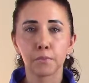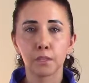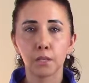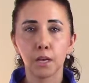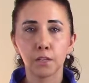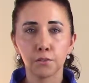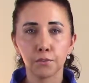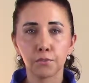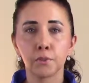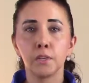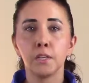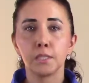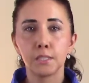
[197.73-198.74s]
kind of
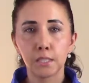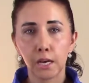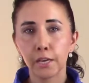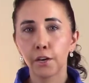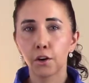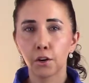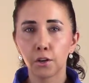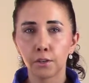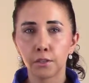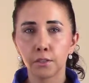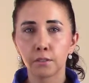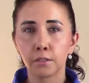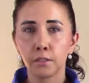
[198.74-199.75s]

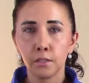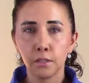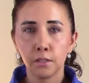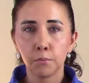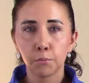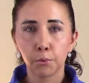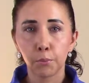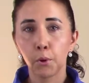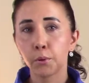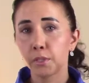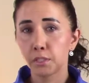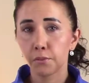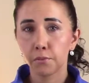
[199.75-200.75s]
diehard
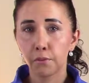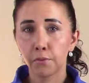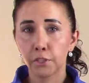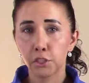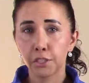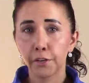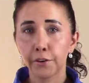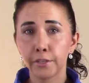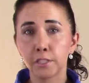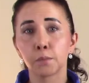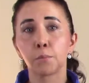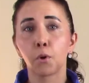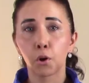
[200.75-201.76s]
proponents of
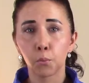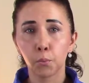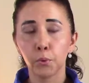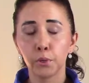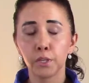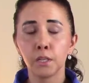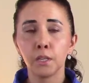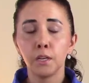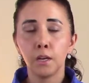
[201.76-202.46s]
vegetarianism are wood.